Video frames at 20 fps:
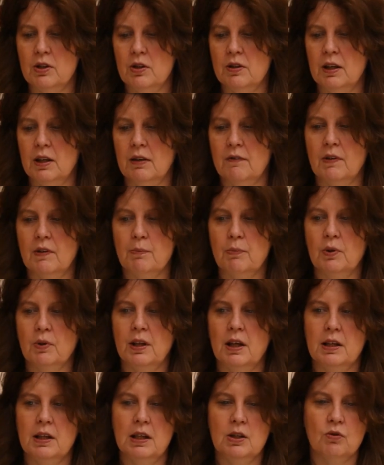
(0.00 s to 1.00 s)
you think, if I put
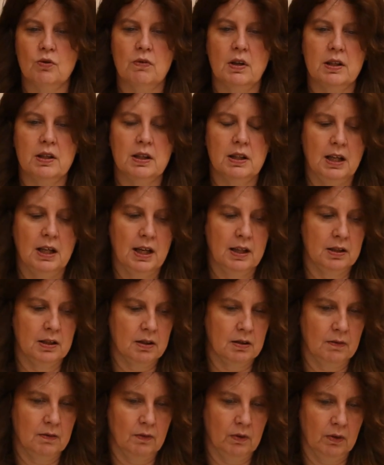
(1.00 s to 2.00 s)
that needle right to the end.
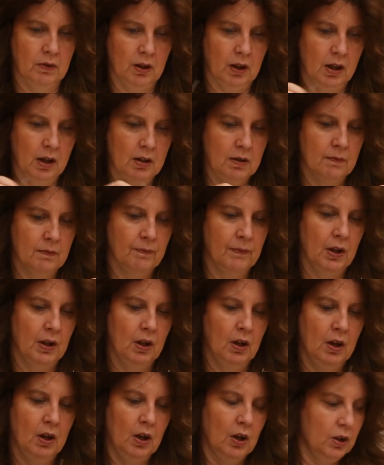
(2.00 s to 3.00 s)
Okay,
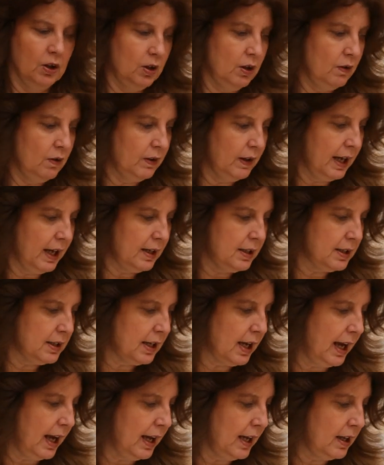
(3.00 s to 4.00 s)
you then
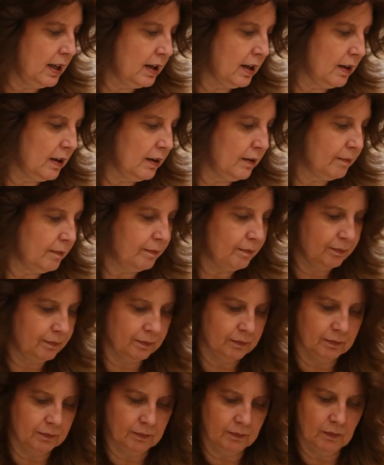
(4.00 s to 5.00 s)
take
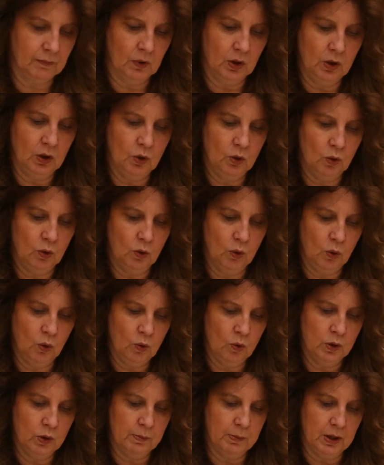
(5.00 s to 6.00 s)
your
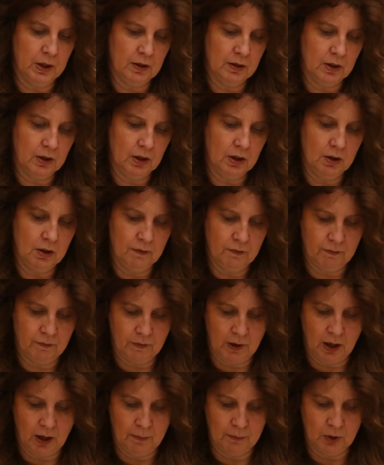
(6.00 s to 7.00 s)
ornament that
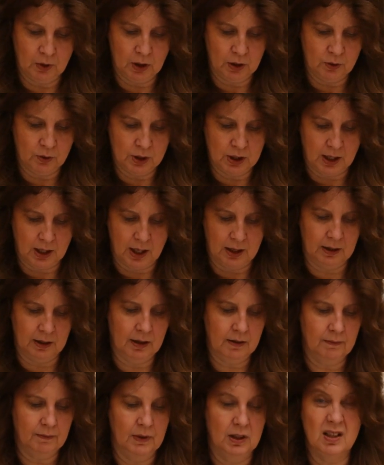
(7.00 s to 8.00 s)
you've glued
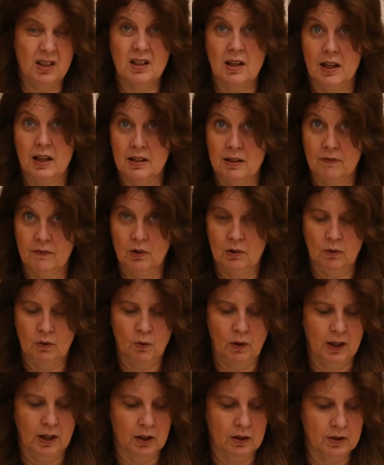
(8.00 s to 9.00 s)
together. In this case I've not
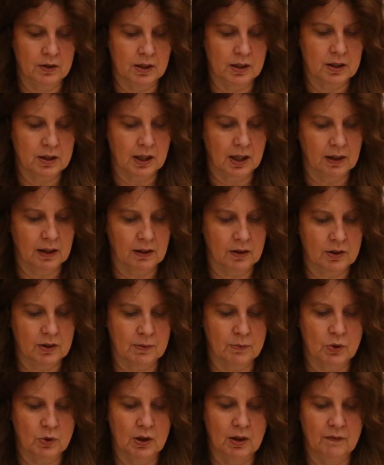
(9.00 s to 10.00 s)
quite glued it together because
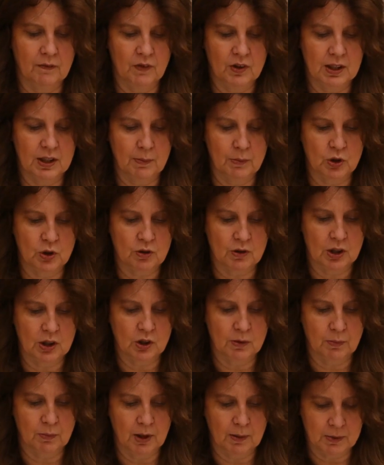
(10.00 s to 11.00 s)
I'm doing it for
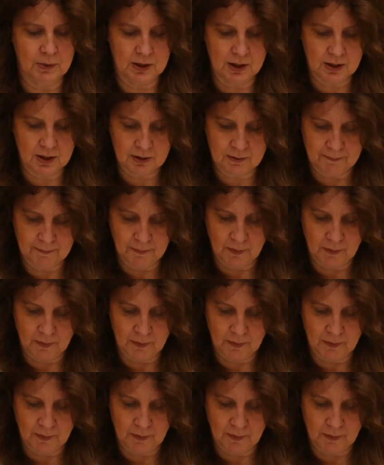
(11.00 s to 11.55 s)
demonstration purposes,